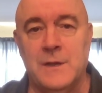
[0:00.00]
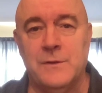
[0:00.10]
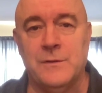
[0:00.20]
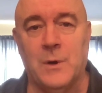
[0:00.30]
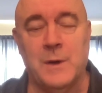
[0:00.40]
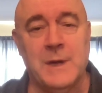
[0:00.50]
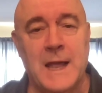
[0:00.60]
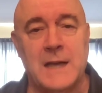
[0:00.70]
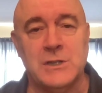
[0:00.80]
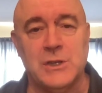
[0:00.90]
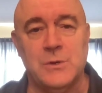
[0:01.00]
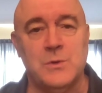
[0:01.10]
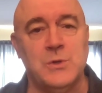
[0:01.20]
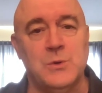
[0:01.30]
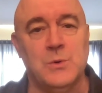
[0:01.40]
So I'm going to ask you
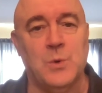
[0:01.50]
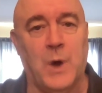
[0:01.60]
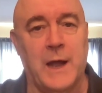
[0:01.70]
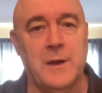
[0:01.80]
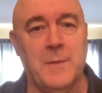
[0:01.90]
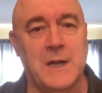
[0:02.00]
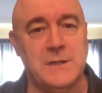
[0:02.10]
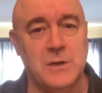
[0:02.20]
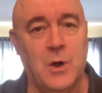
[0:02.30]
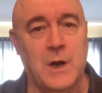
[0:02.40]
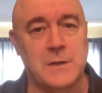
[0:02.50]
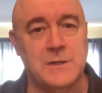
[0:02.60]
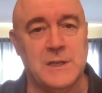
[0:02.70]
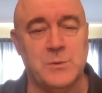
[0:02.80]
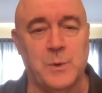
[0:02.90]
to quiet your minds and
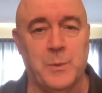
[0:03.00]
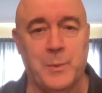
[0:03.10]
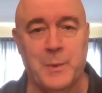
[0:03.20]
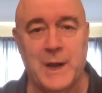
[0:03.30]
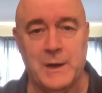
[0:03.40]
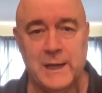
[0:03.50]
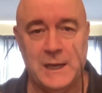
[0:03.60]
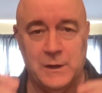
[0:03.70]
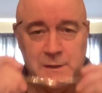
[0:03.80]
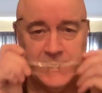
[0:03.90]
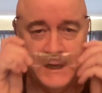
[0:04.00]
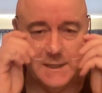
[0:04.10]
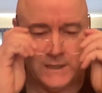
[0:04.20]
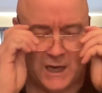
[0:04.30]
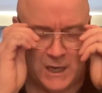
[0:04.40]
hearts as we prepare to hear
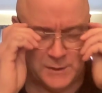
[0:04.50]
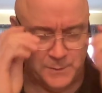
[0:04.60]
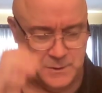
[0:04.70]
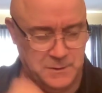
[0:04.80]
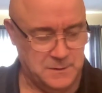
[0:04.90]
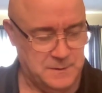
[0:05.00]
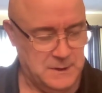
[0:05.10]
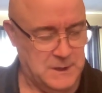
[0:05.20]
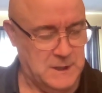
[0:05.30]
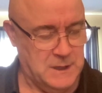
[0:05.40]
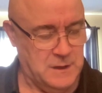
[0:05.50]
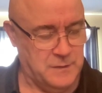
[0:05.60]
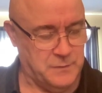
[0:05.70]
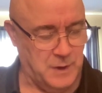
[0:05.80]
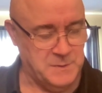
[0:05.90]
today's gospel
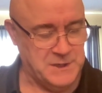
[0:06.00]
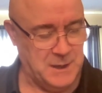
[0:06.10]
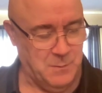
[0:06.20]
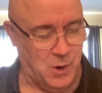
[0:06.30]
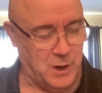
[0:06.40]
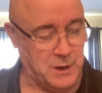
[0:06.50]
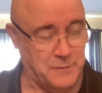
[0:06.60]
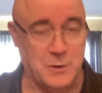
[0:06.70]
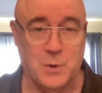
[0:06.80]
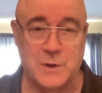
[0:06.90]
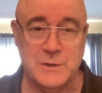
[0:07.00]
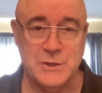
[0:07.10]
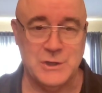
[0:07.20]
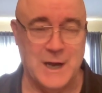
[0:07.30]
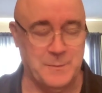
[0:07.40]
from St. Mark, of
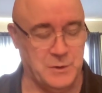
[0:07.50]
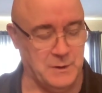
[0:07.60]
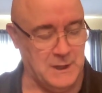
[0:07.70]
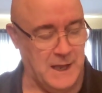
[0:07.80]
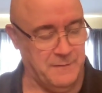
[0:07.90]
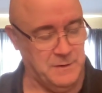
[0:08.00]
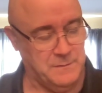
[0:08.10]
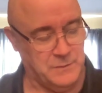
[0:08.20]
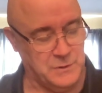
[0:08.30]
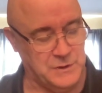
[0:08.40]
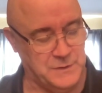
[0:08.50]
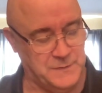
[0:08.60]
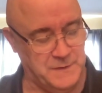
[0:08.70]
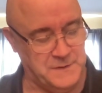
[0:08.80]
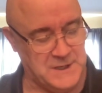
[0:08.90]
course, chapter 11, verses
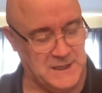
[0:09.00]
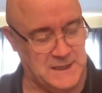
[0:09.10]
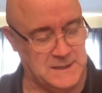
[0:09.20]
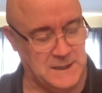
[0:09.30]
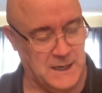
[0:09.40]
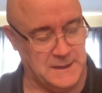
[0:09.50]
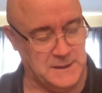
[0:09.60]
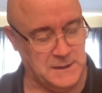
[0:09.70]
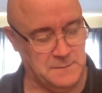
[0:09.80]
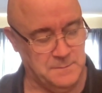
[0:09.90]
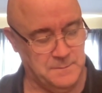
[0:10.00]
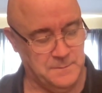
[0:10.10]
15 to 19.